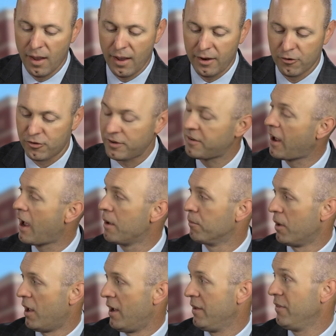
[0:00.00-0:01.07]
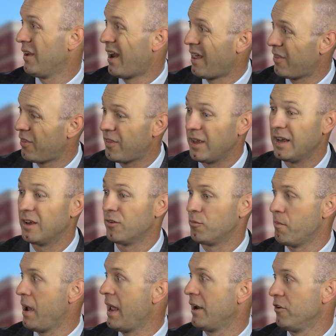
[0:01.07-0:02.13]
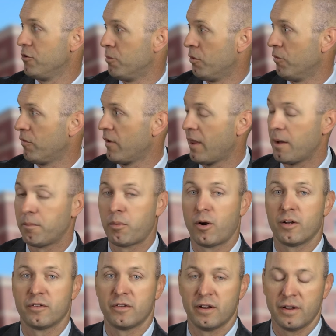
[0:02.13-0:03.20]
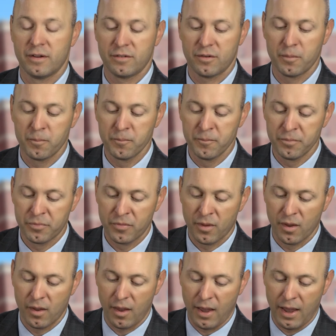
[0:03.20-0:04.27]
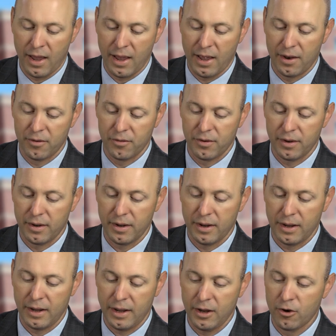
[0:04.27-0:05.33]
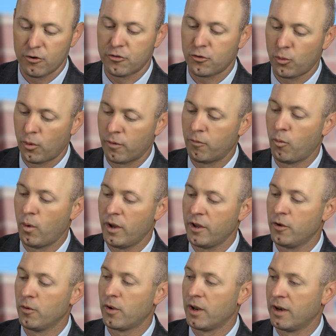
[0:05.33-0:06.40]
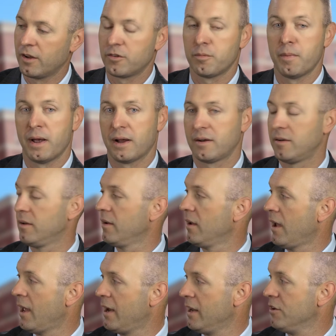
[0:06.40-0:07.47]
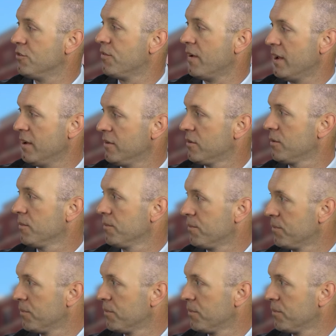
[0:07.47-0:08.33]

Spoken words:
Here's a timeline that I think is manageable for that process. And here's sort of what you can expect at each phase.